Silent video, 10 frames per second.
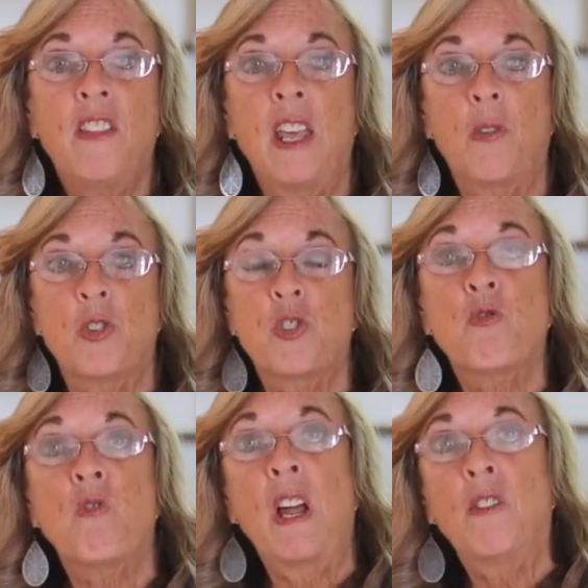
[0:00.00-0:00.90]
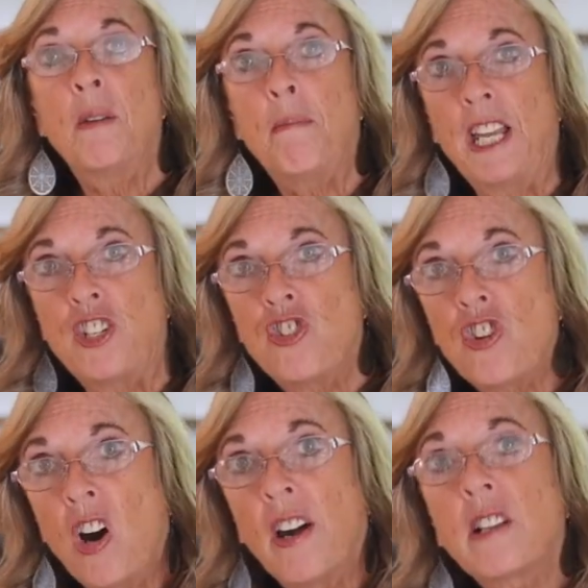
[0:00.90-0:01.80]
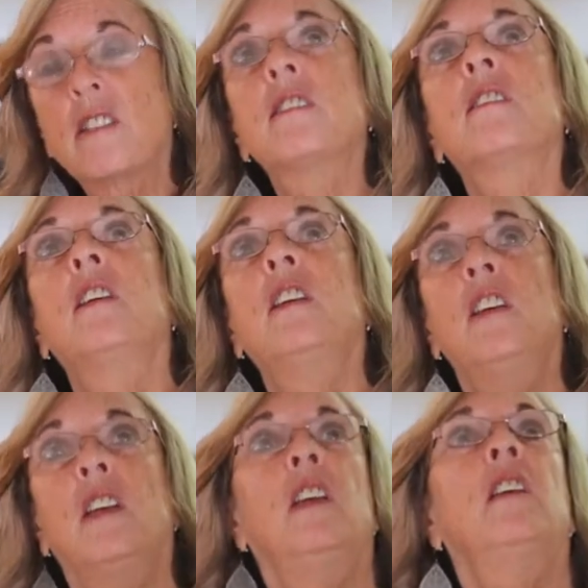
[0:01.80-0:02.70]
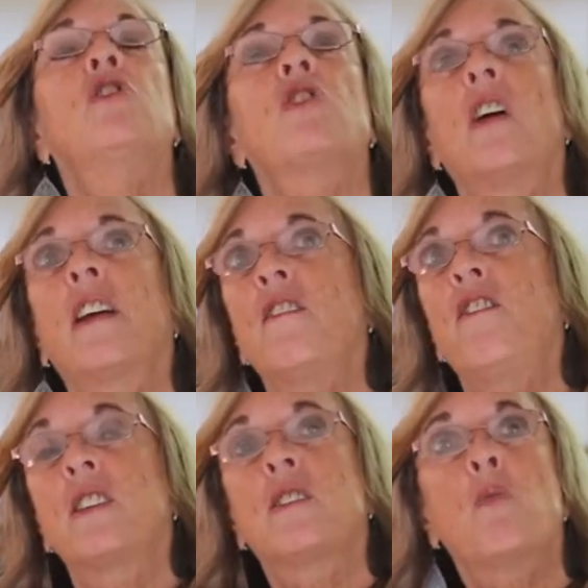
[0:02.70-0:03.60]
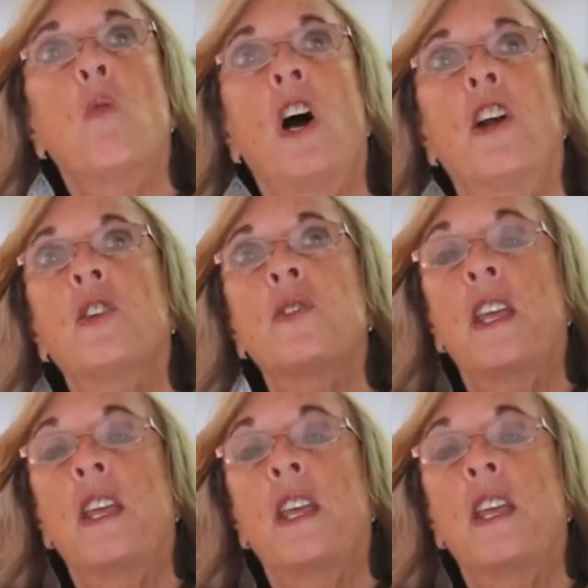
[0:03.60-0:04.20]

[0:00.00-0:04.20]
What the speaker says: They were surrounded by sharks, shark-infested waters.